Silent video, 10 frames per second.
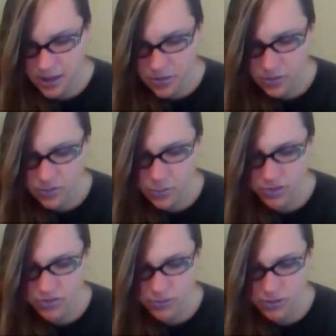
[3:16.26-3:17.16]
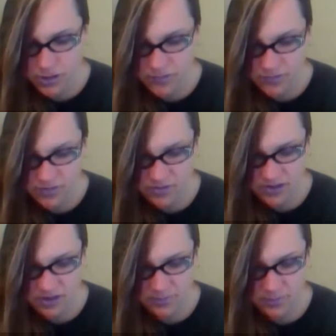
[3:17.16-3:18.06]
Those words were enough to
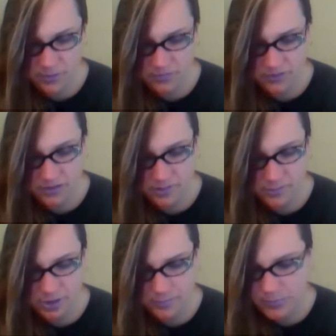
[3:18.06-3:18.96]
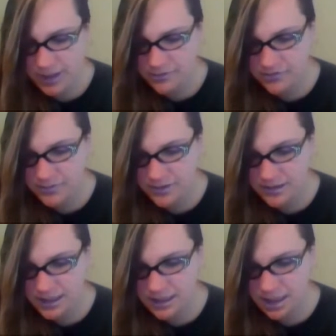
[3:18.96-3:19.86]
send the perfectly plucked brows of the
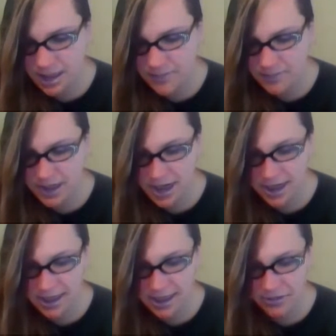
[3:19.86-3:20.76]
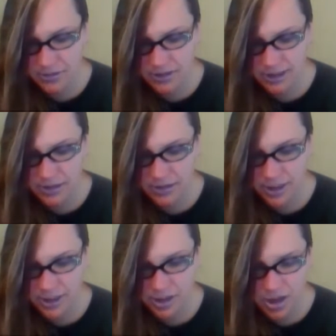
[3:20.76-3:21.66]
dean up and hiding in her
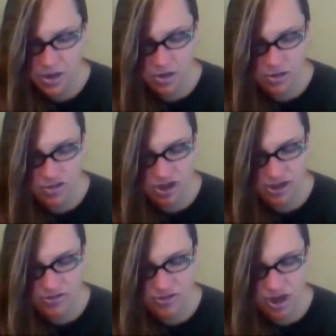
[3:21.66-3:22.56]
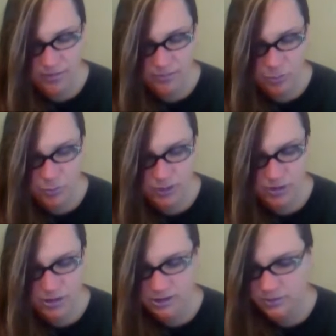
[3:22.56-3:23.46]
hairline. Her jaw dropped when
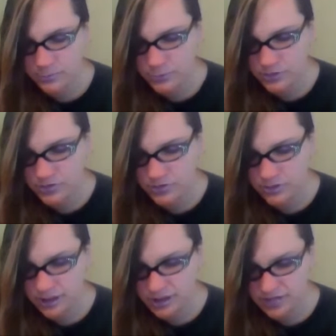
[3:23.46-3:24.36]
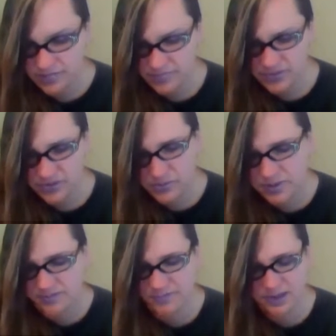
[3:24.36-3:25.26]
another voice started. "Do
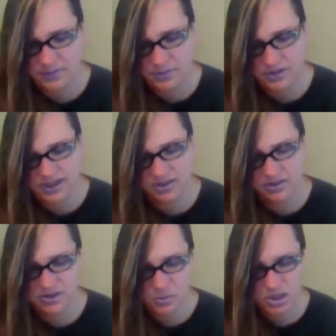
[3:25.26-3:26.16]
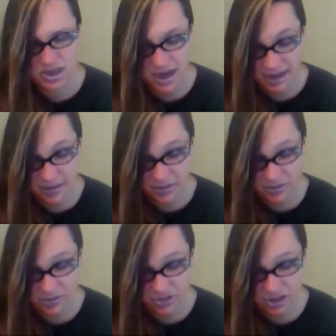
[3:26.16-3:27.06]
me a favor and kill someone not
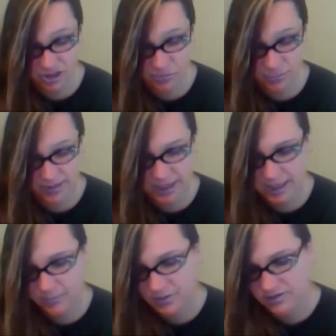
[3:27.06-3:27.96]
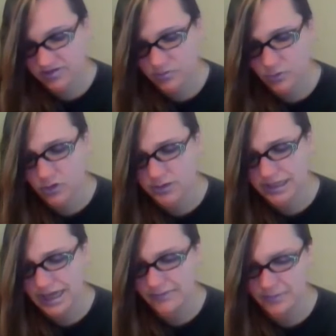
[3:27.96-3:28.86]
associated with the campus. We're
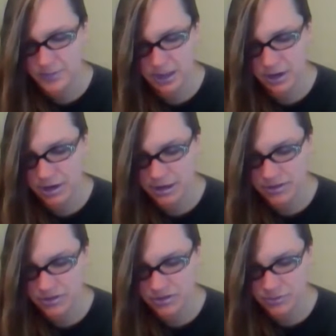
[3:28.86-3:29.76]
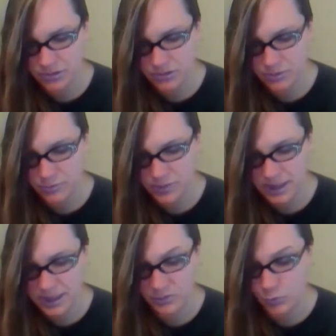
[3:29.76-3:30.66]
already having PR issues with you
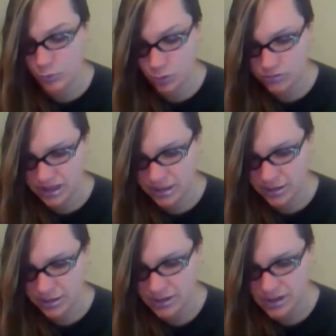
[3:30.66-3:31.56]
being enrolled here.